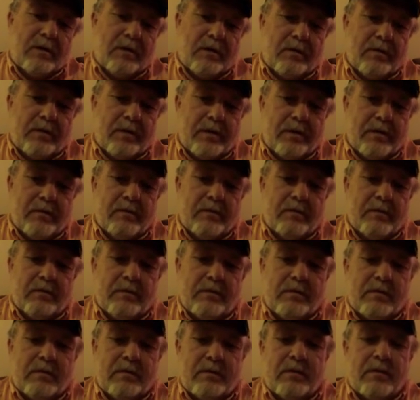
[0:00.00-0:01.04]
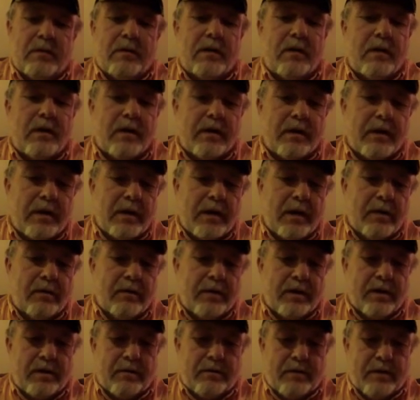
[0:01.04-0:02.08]
There we go. Now
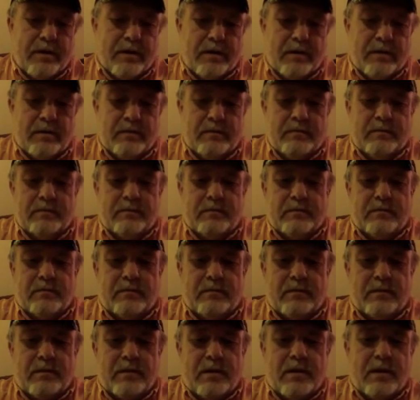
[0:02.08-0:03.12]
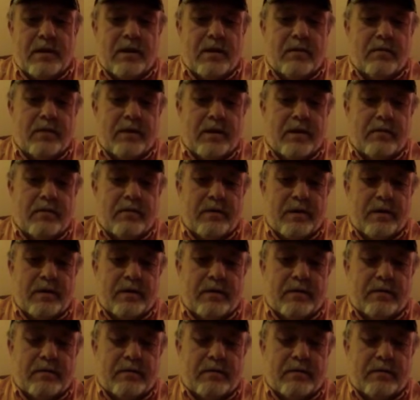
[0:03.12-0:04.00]
we got it right. Now we got it right.